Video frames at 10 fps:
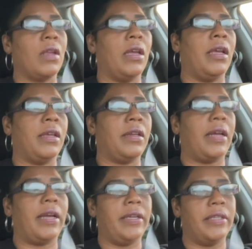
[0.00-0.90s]
and
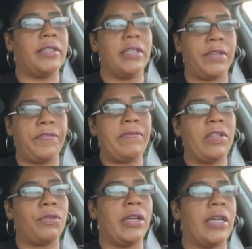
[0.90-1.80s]
I, it took
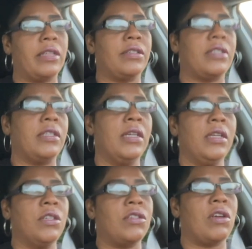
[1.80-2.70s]

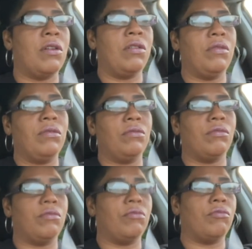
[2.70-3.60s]
$53. So
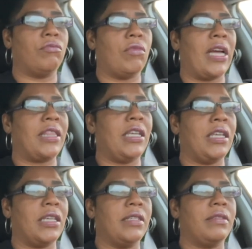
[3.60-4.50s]
I
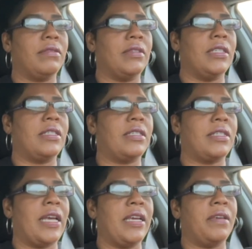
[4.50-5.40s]
think it, it's
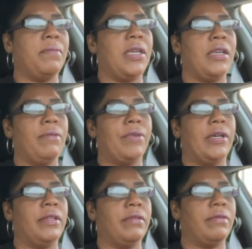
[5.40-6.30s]
taking me,
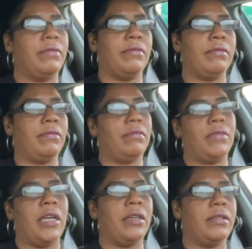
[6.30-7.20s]
what, yeah,